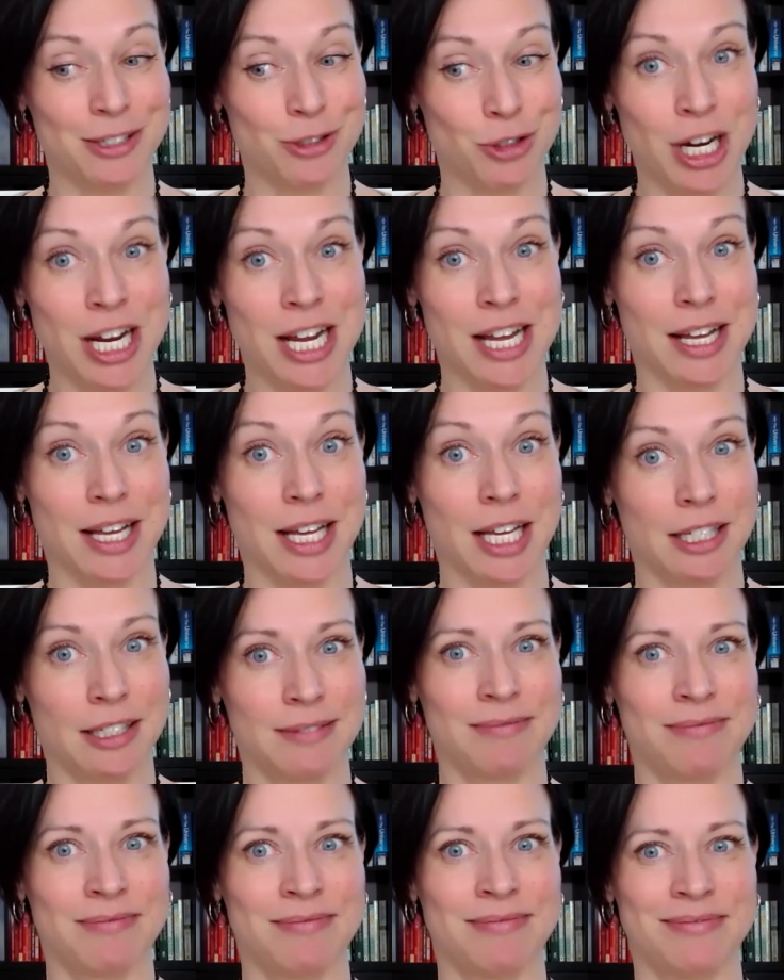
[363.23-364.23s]
drink,
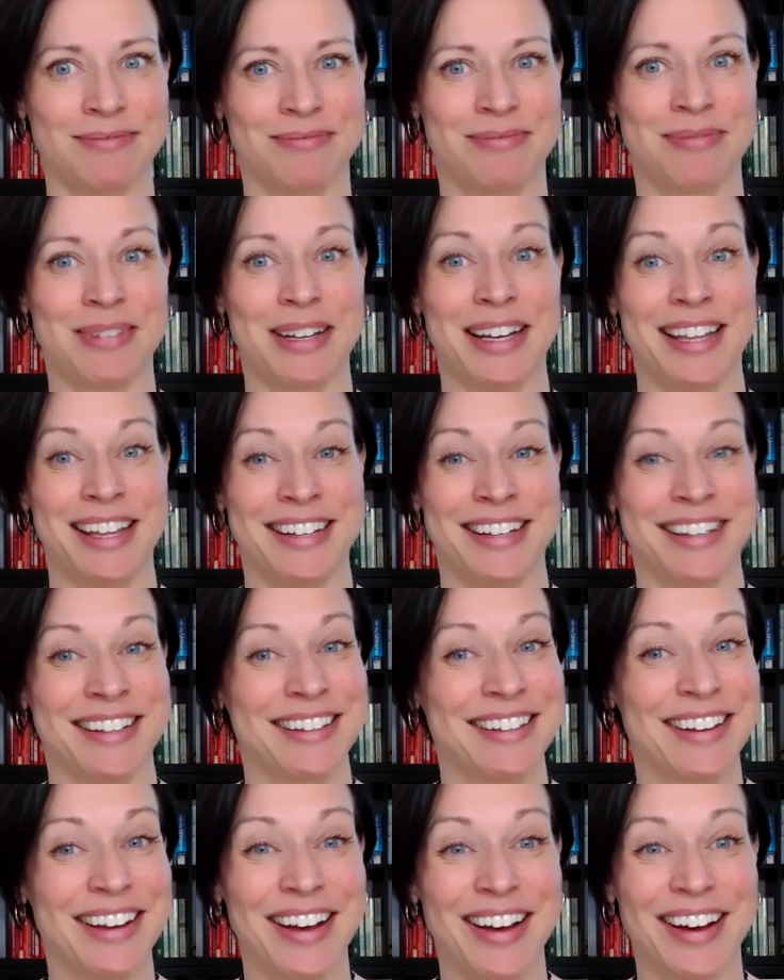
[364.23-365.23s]
but
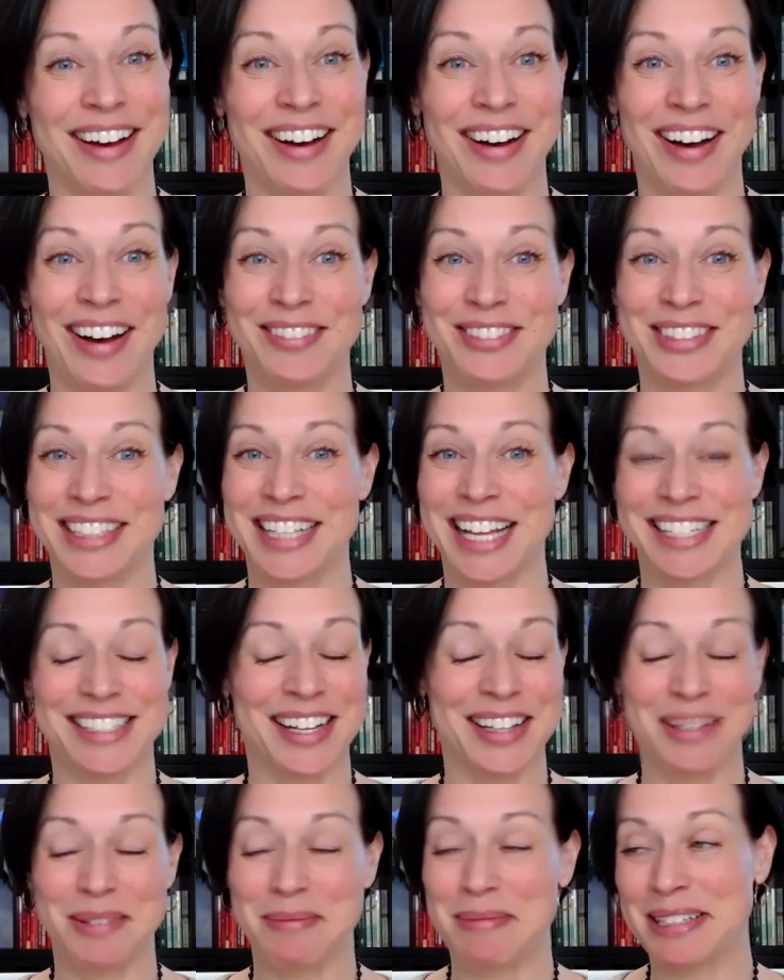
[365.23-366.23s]
often that's
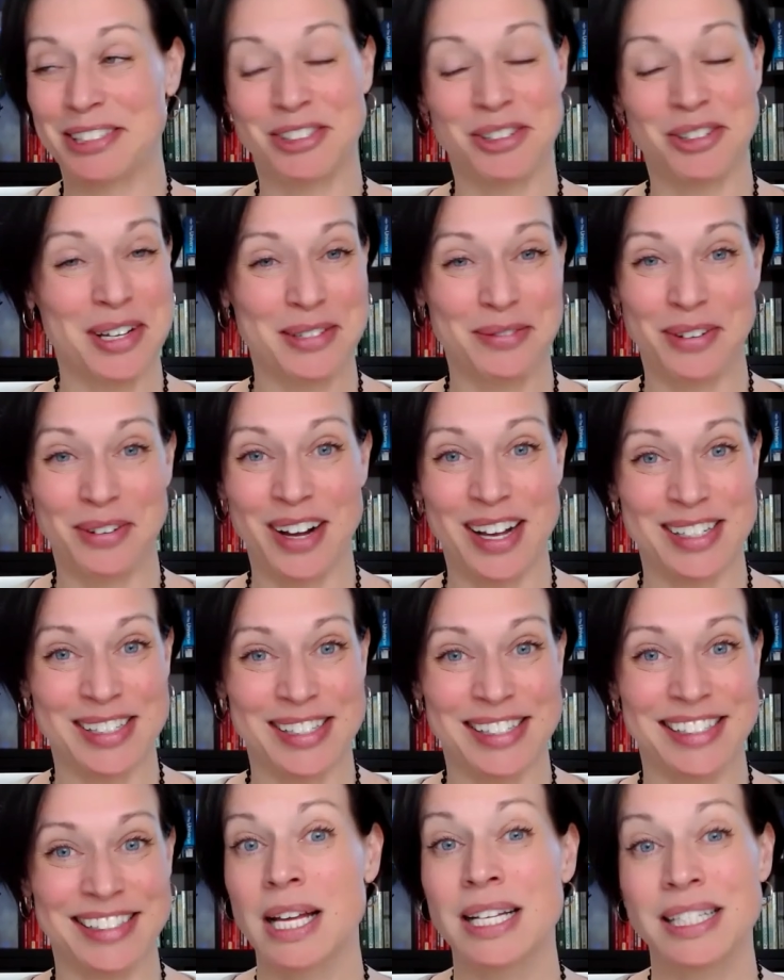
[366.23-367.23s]
not the best choice for
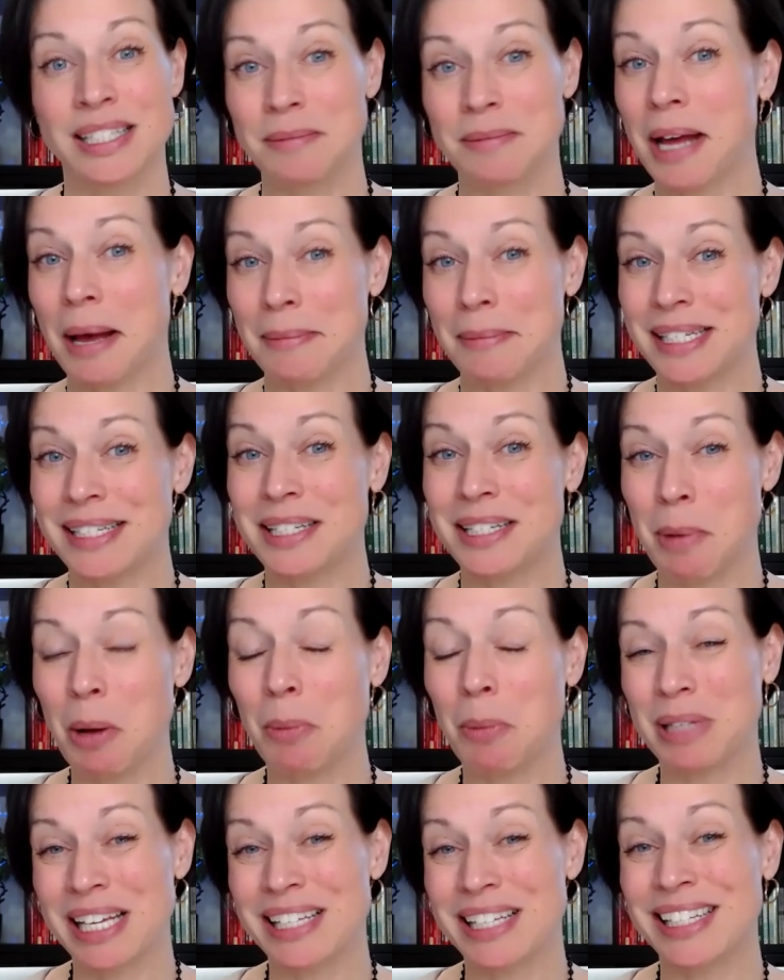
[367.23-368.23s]
us. Sometimes it's
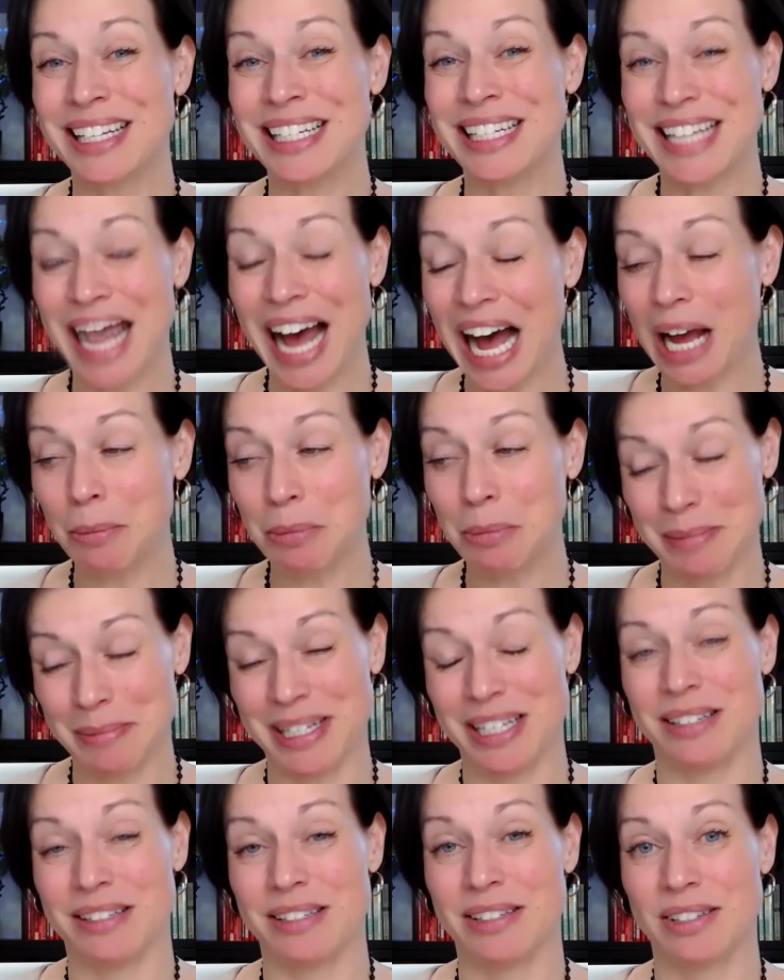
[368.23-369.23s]
about placing time
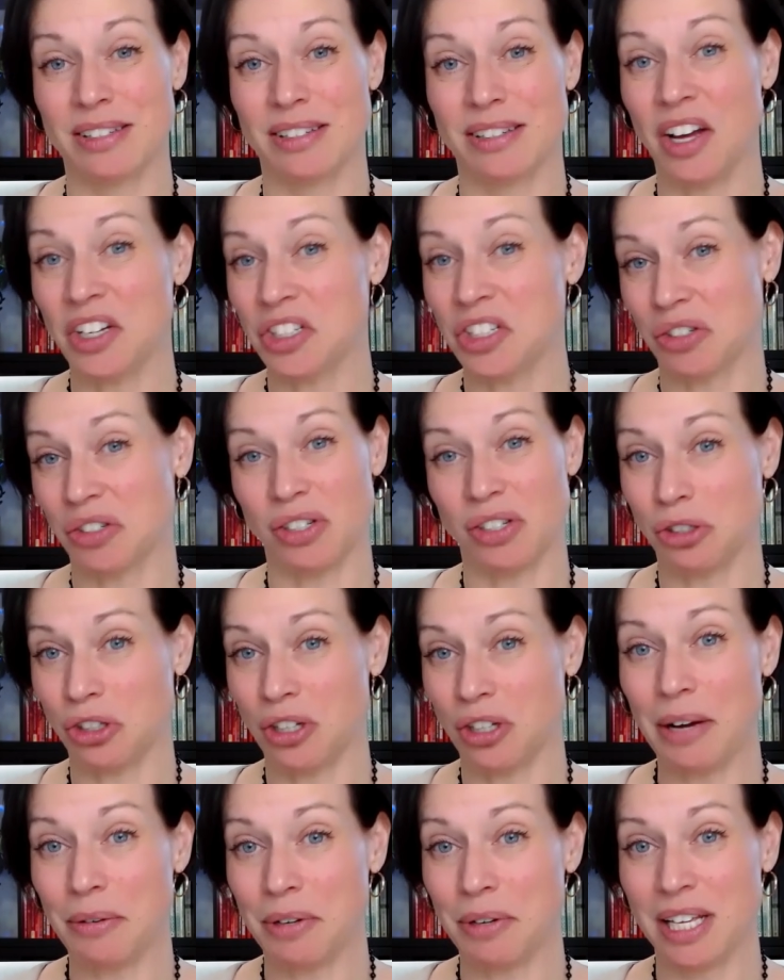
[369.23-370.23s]
limits on your social
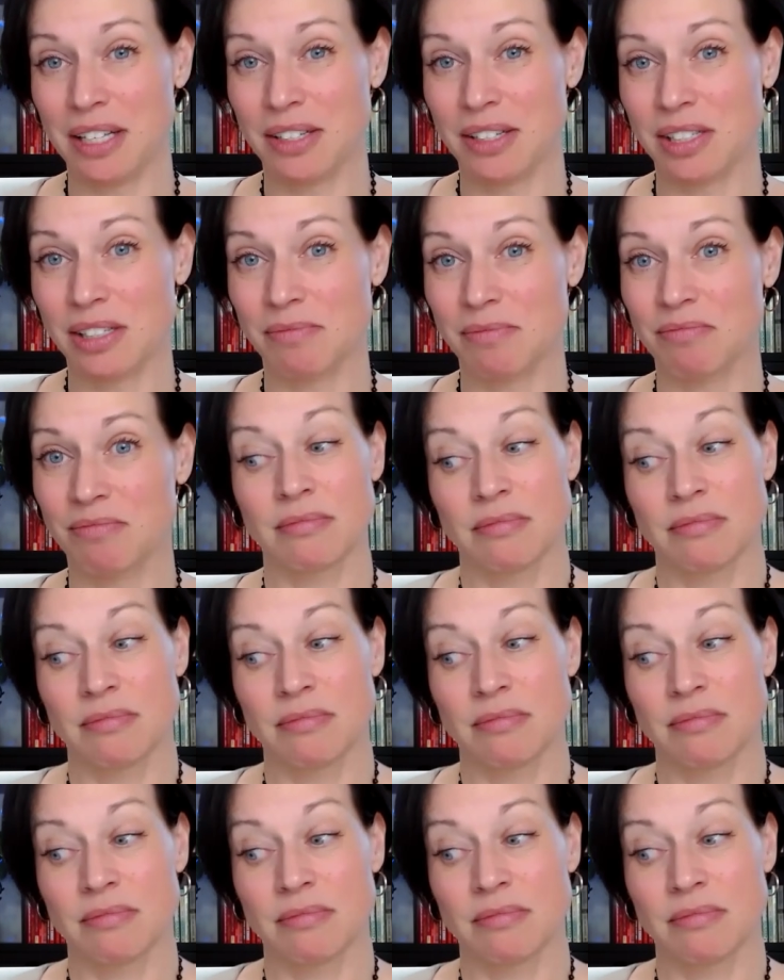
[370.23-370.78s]
outings.